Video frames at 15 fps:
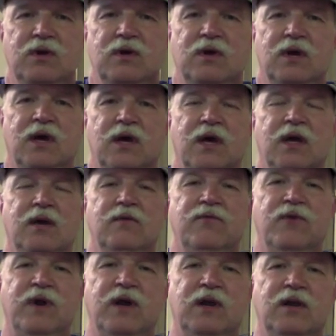and
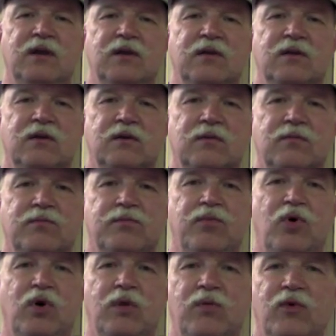frankly it'll
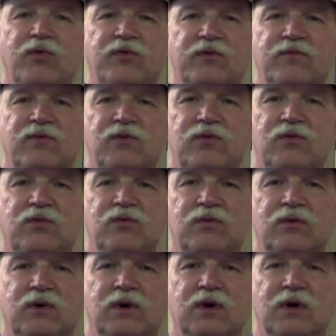bore most of
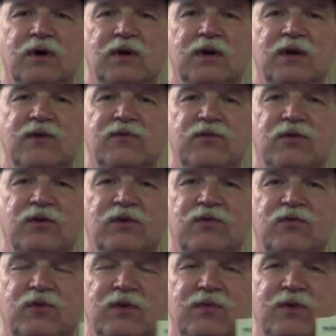you unless you're an
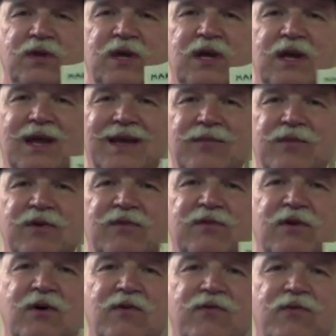extreme geek like
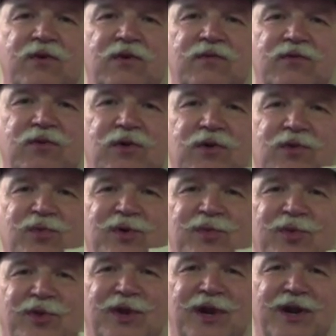myself or a few other
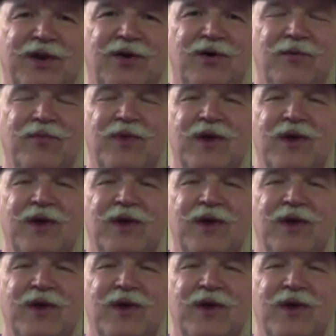people that I know.